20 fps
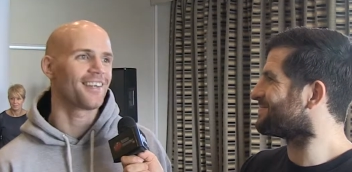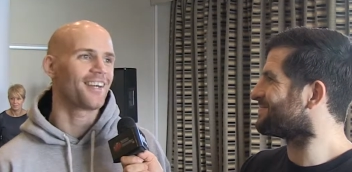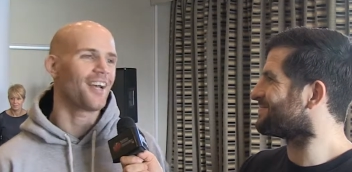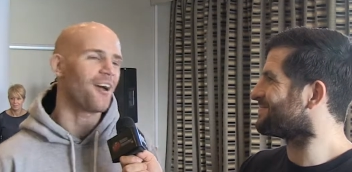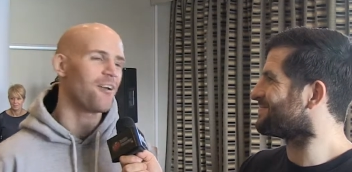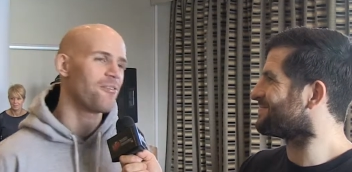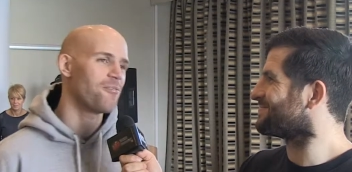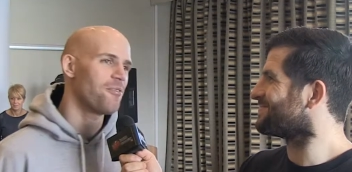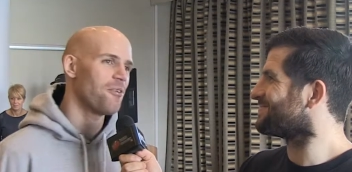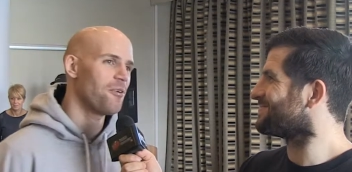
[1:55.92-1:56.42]

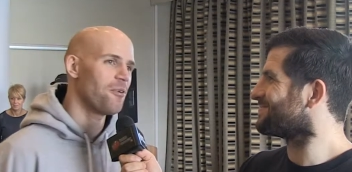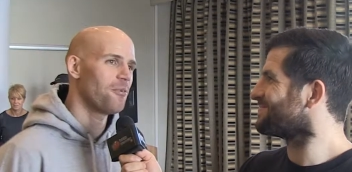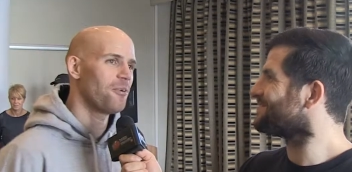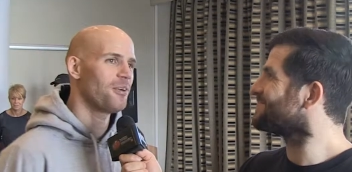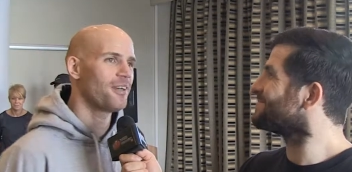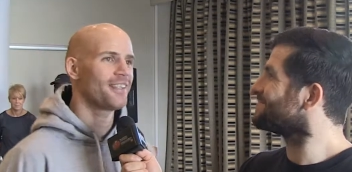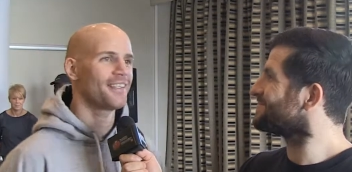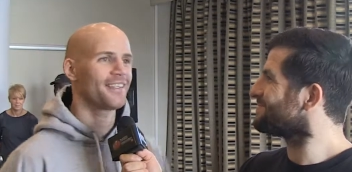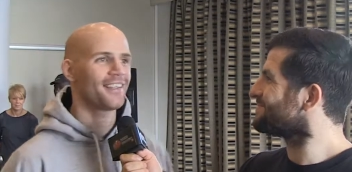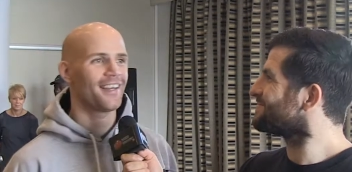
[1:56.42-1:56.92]
Speaker 1: go
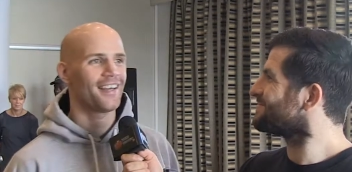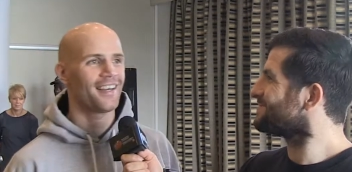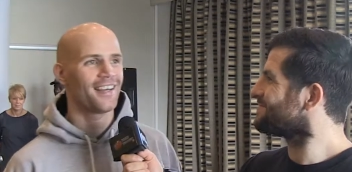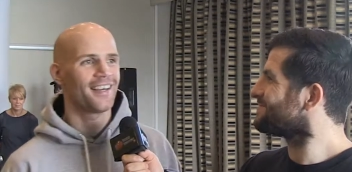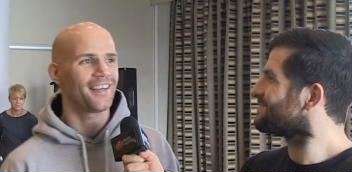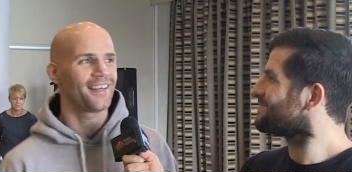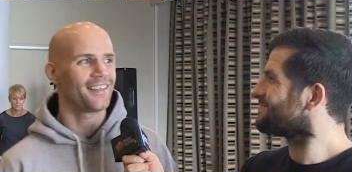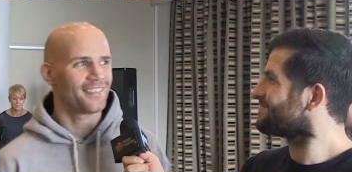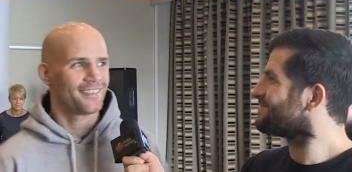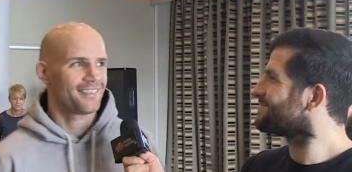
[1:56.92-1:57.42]
forward.
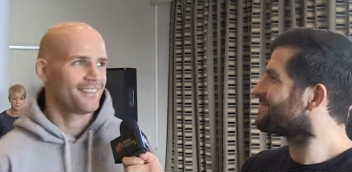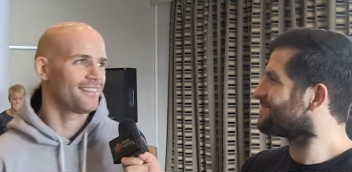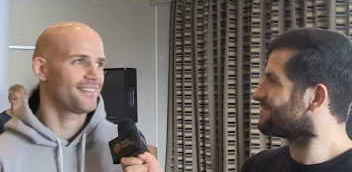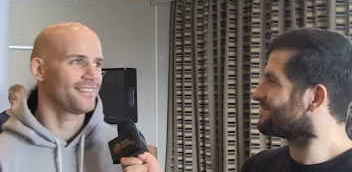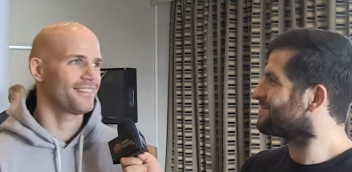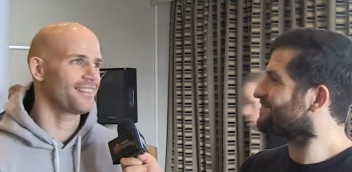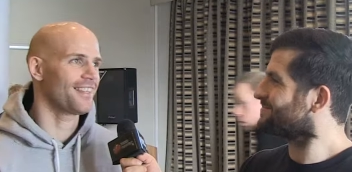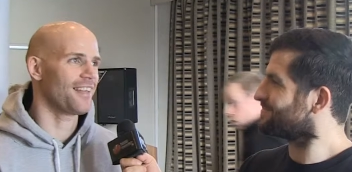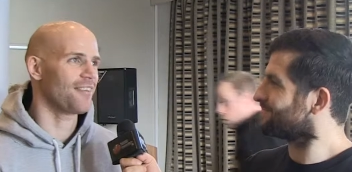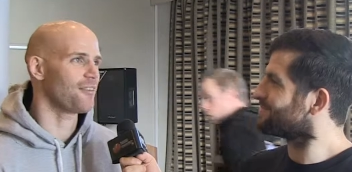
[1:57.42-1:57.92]
Uh,
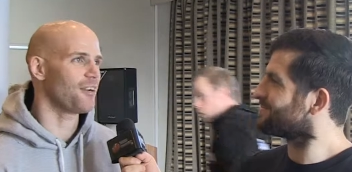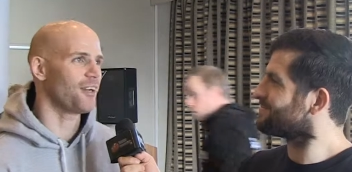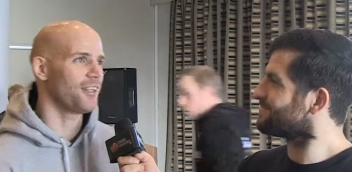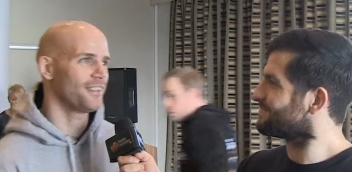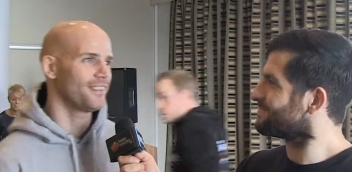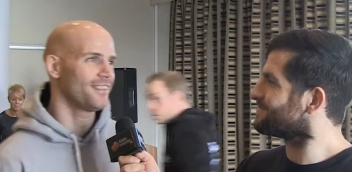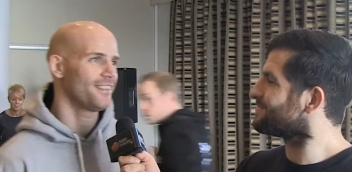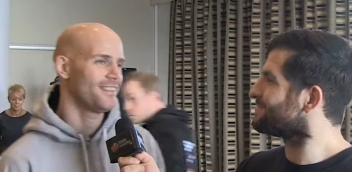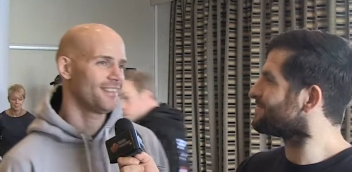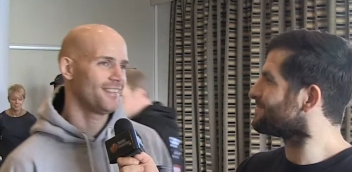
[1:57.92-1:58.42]
they've got
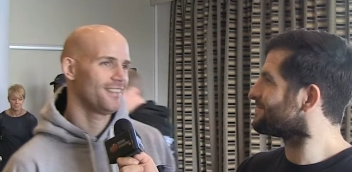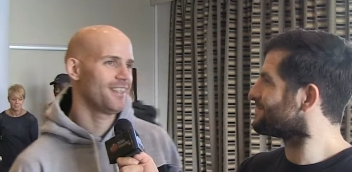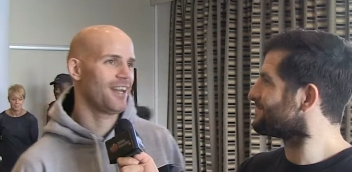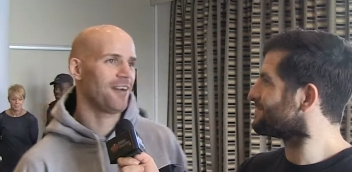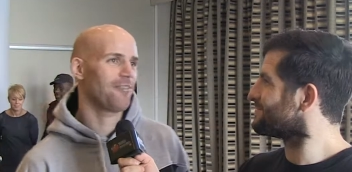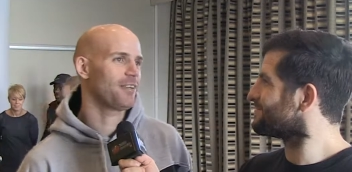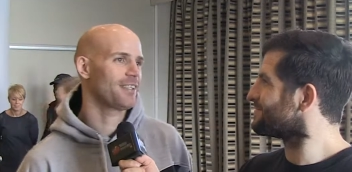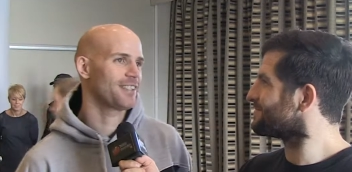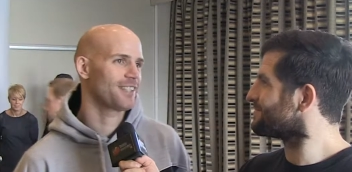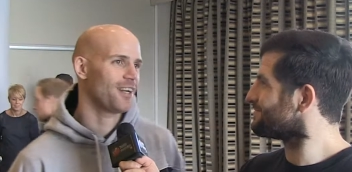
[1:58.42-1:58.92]

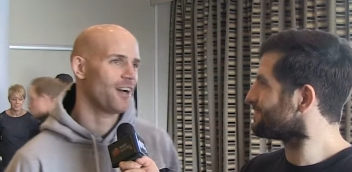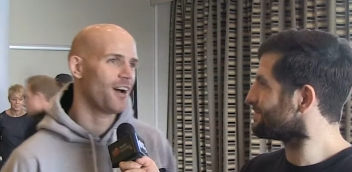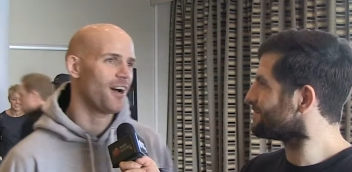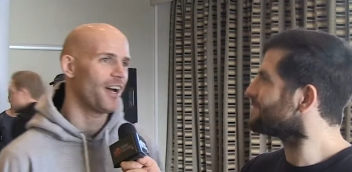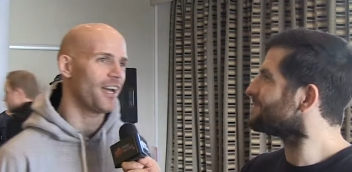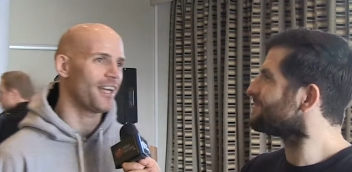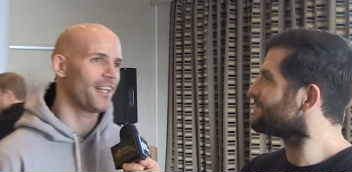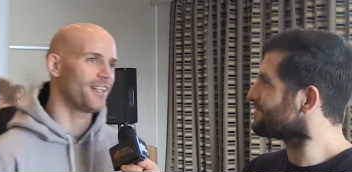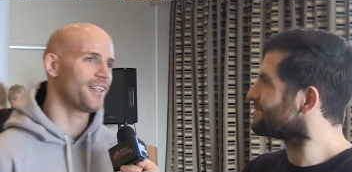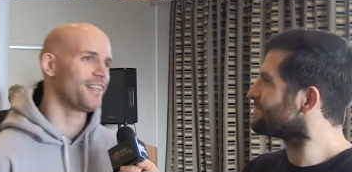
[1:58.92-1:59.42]
nothing to
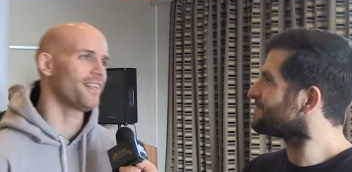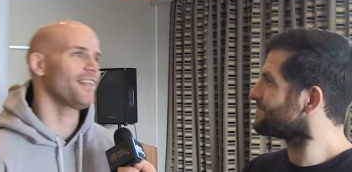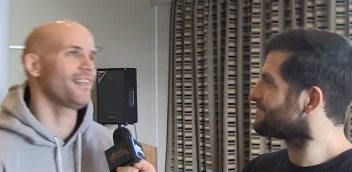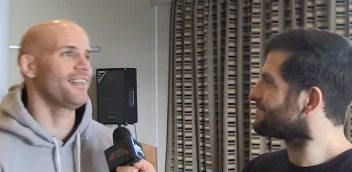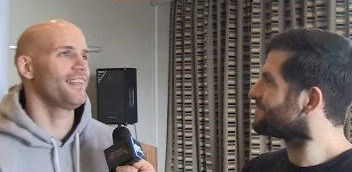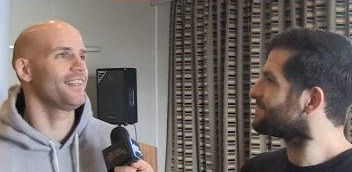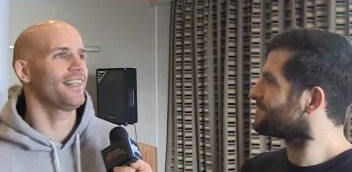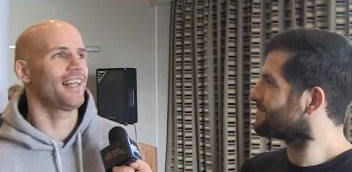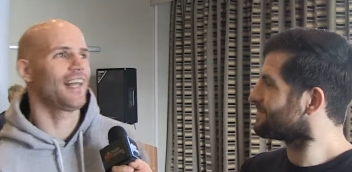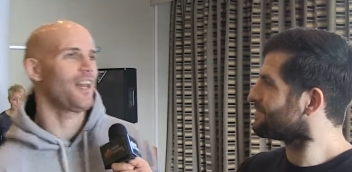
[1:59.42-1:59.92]
hide
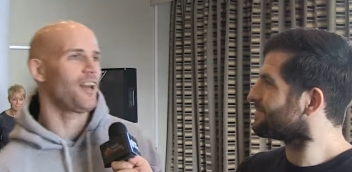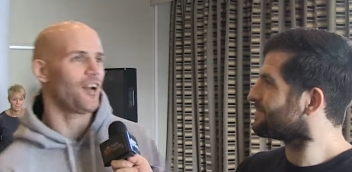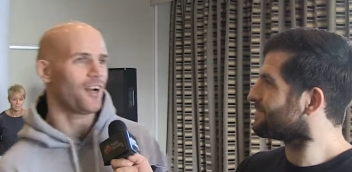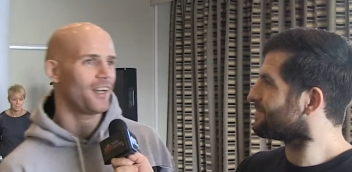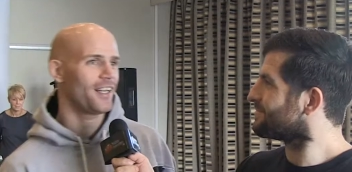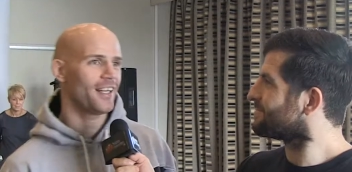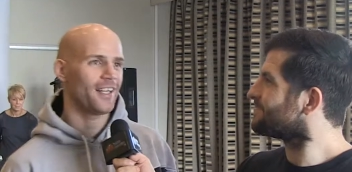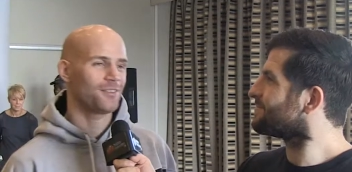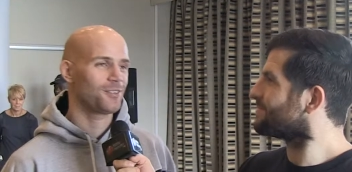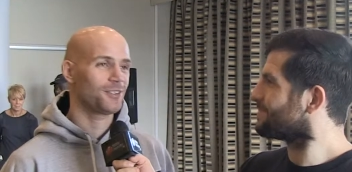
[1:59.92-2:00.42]
in their locker.
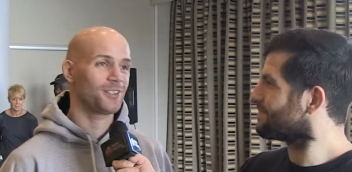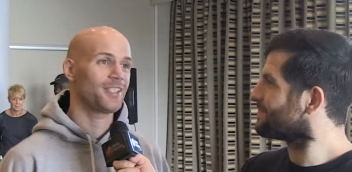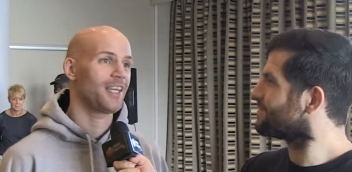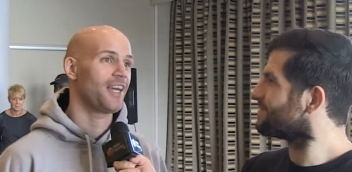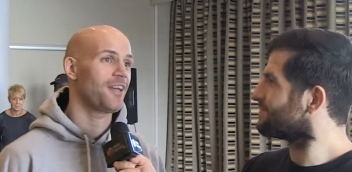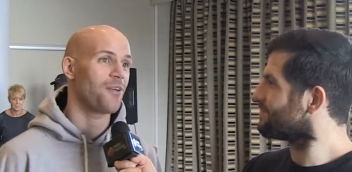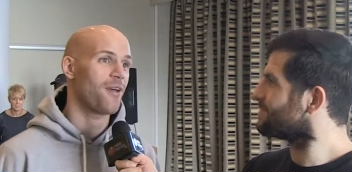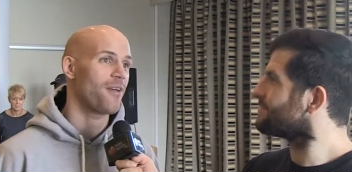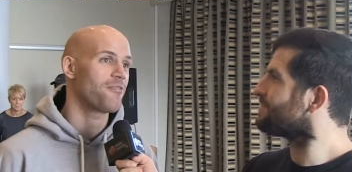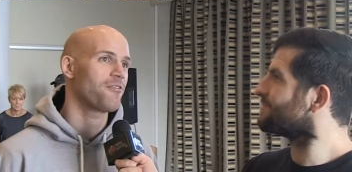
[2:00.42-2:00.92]
They'll just tell
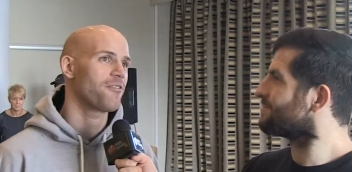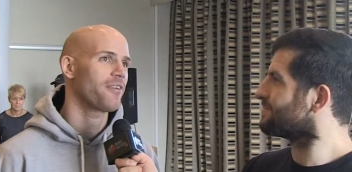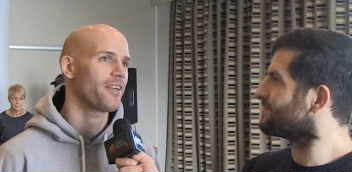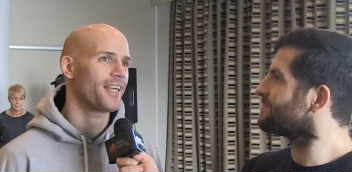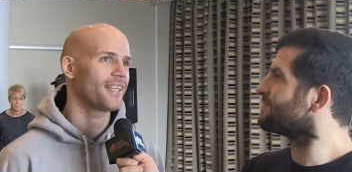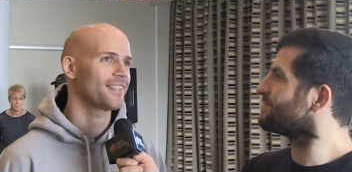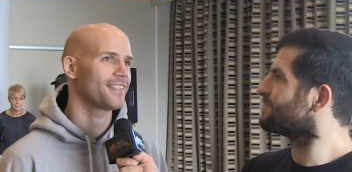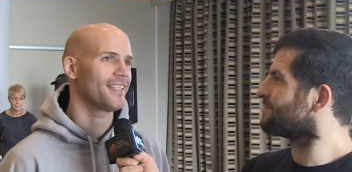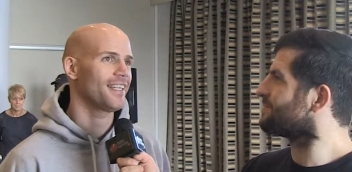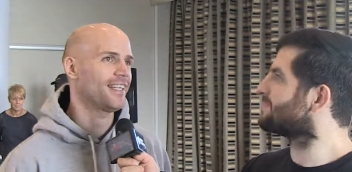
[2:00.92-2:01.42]
you everything
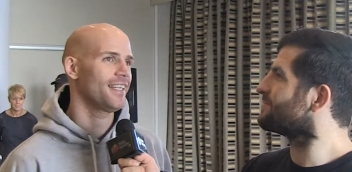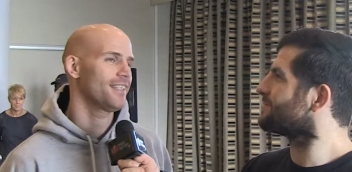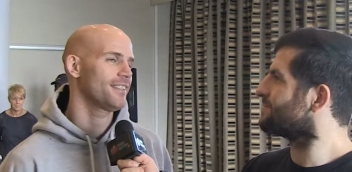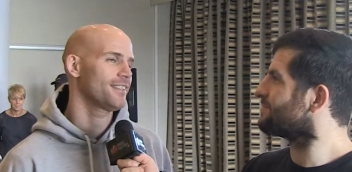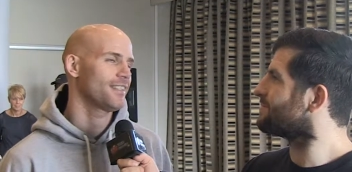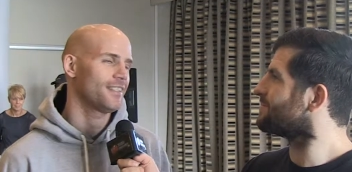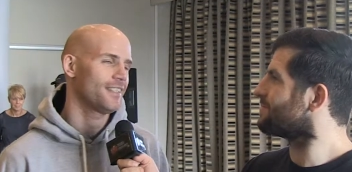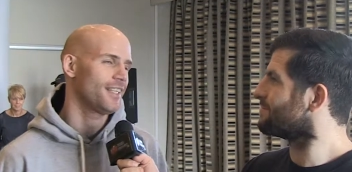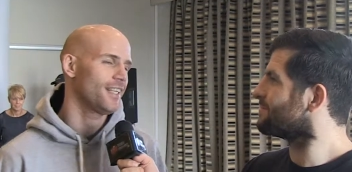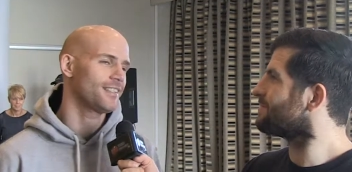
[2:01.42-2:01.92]
as it is,
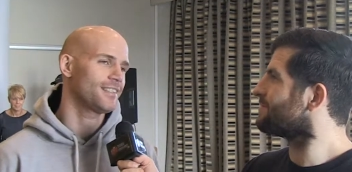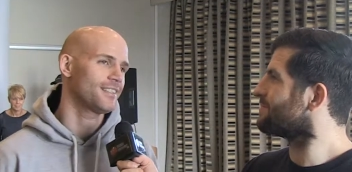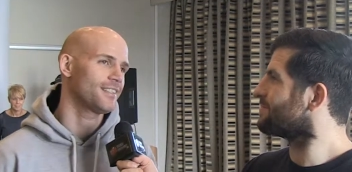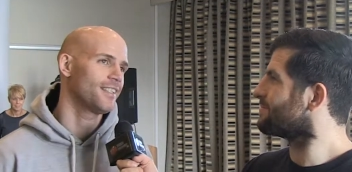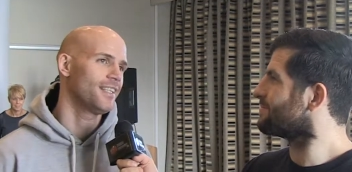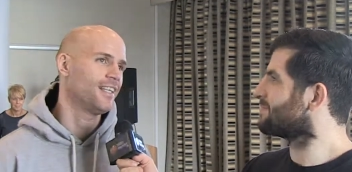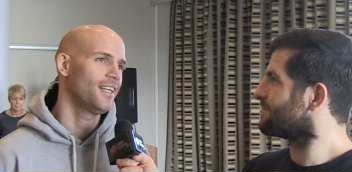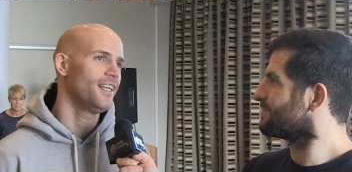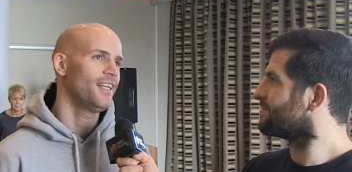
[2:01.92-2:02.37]
and that's